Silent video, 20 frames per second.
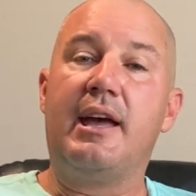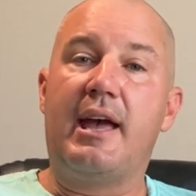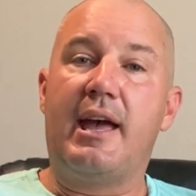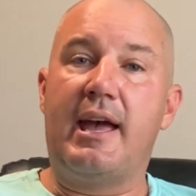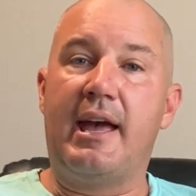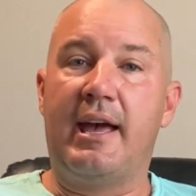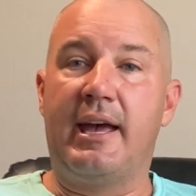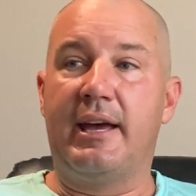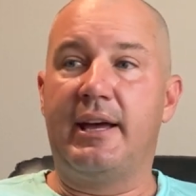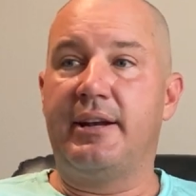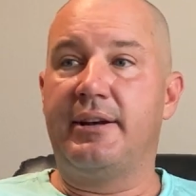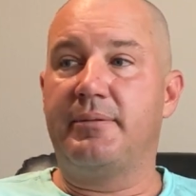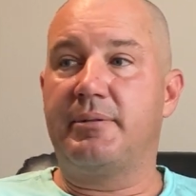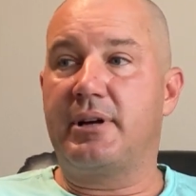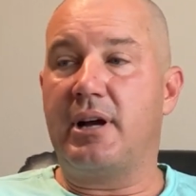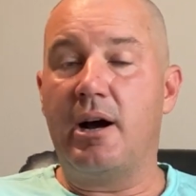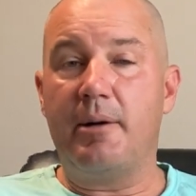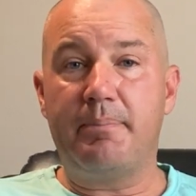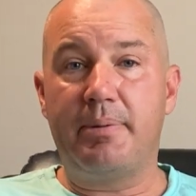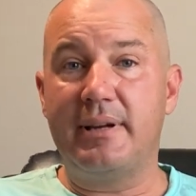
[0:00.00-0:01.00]
and
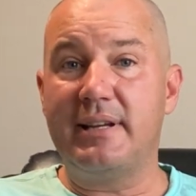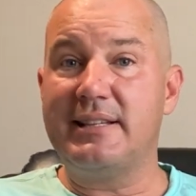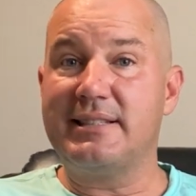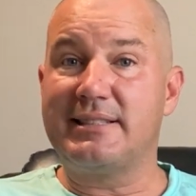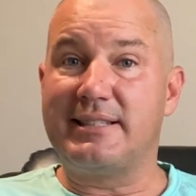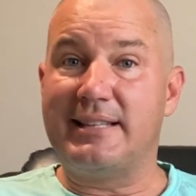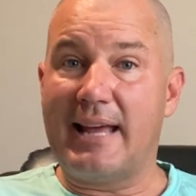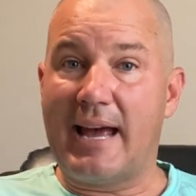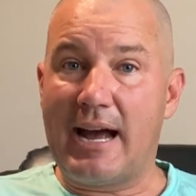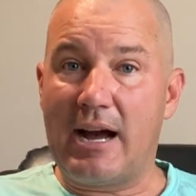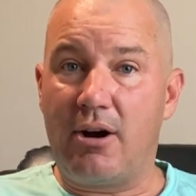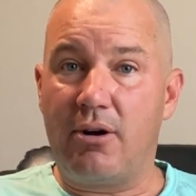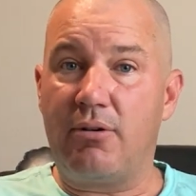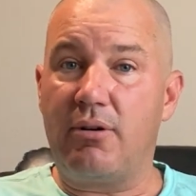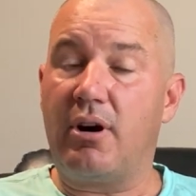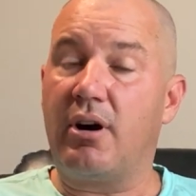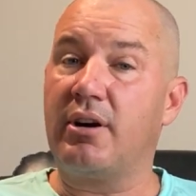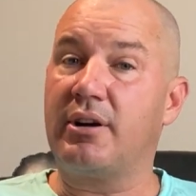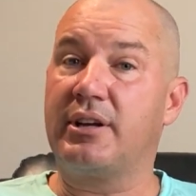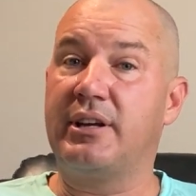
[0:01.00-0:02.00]
companies now
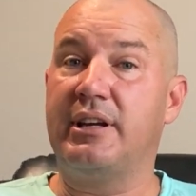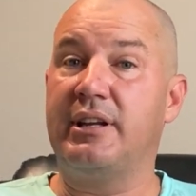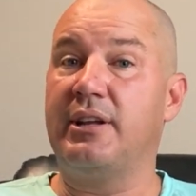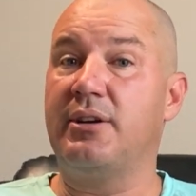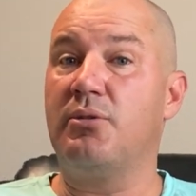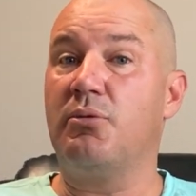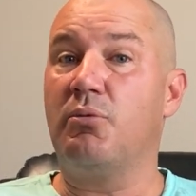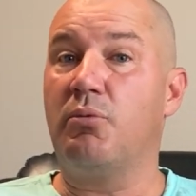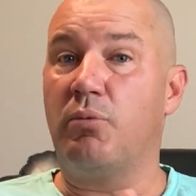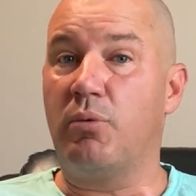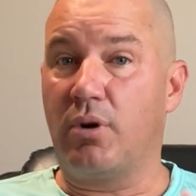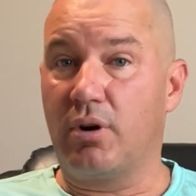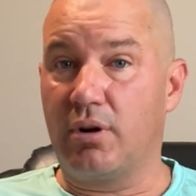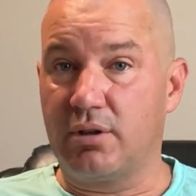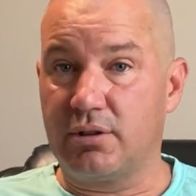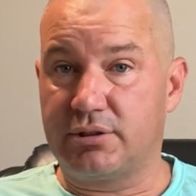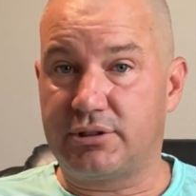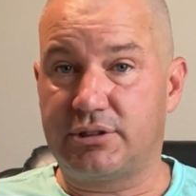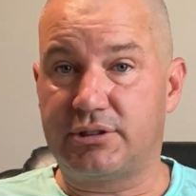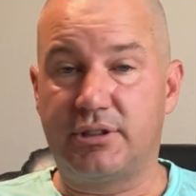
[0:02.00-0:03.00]
are getting
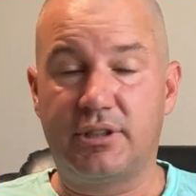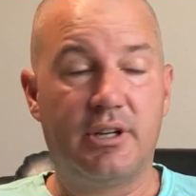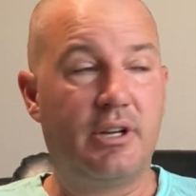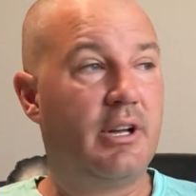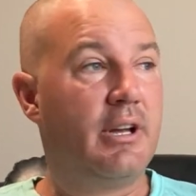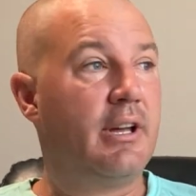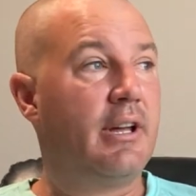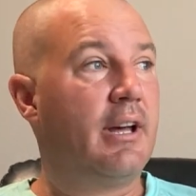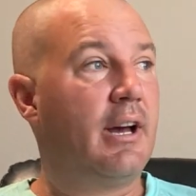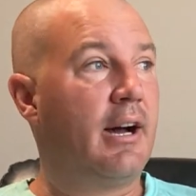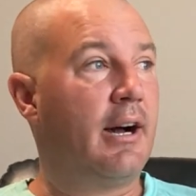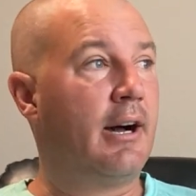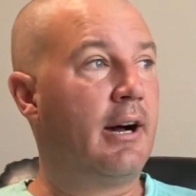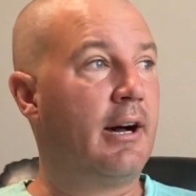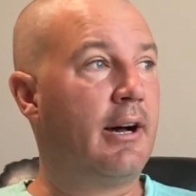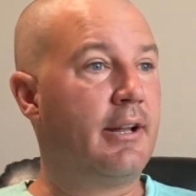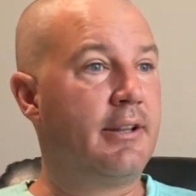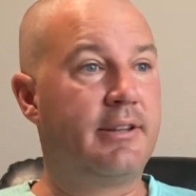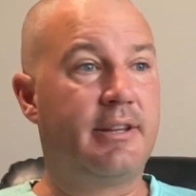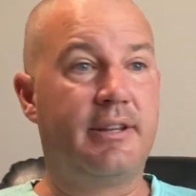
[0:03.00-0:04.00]
worse
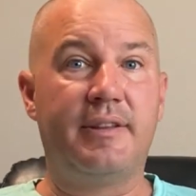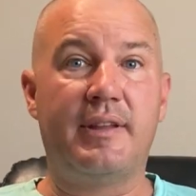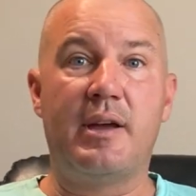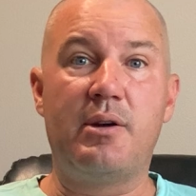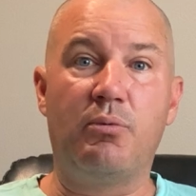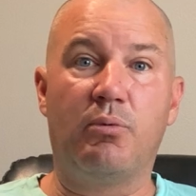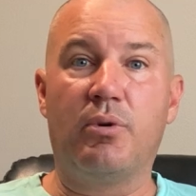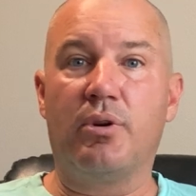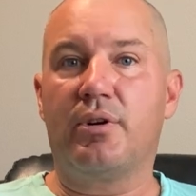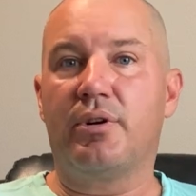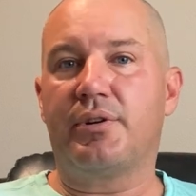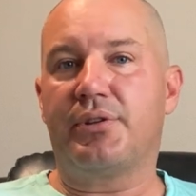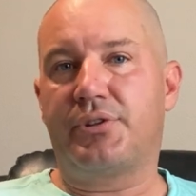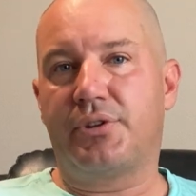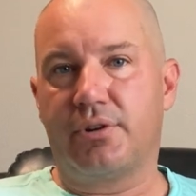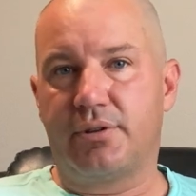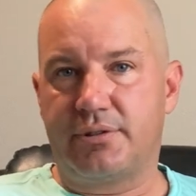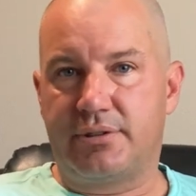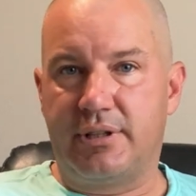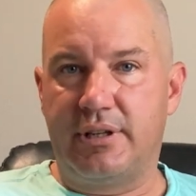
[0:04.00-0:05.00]
than they were
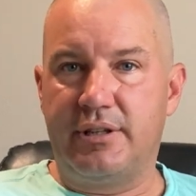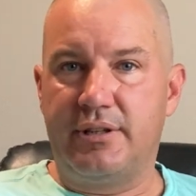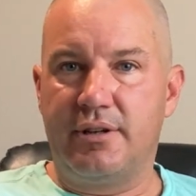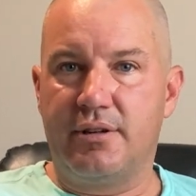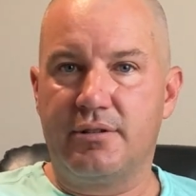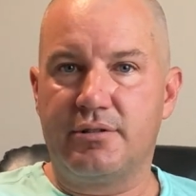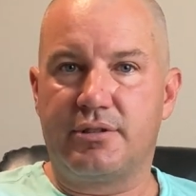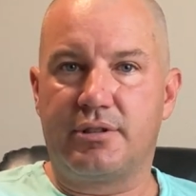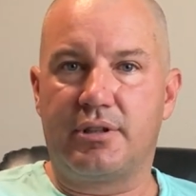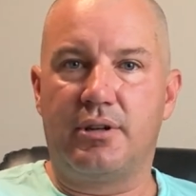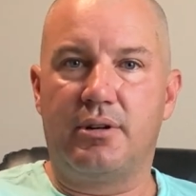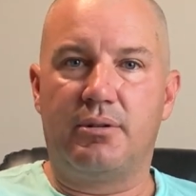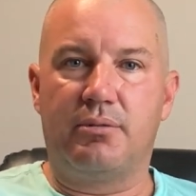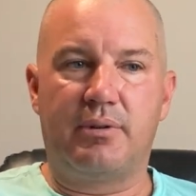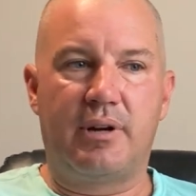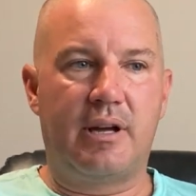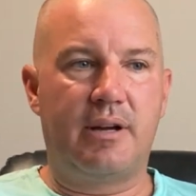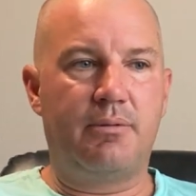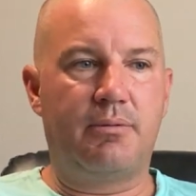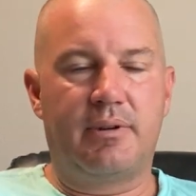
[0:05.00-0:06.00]
13 years ago.
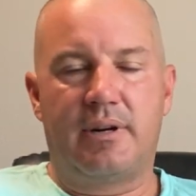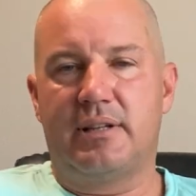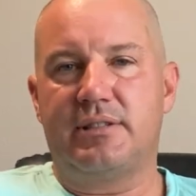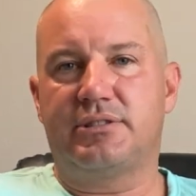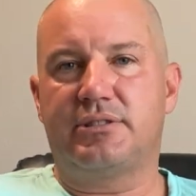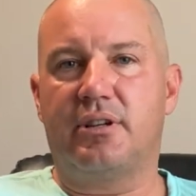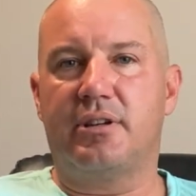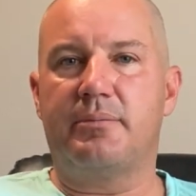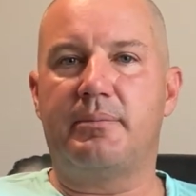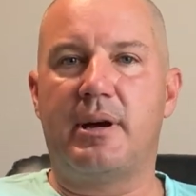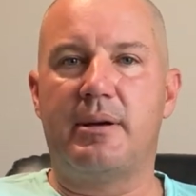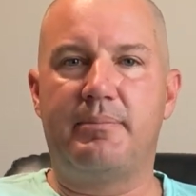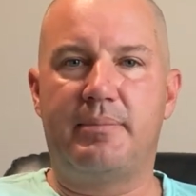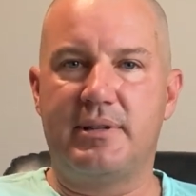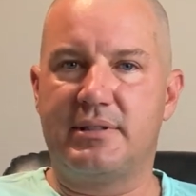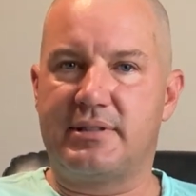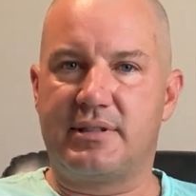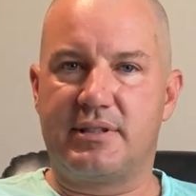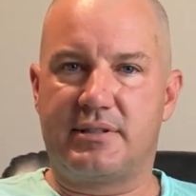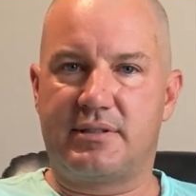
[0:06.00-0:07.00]
When I started my
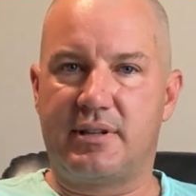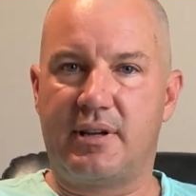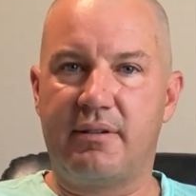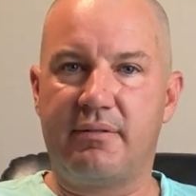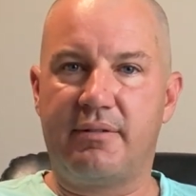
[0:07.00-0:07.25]
business,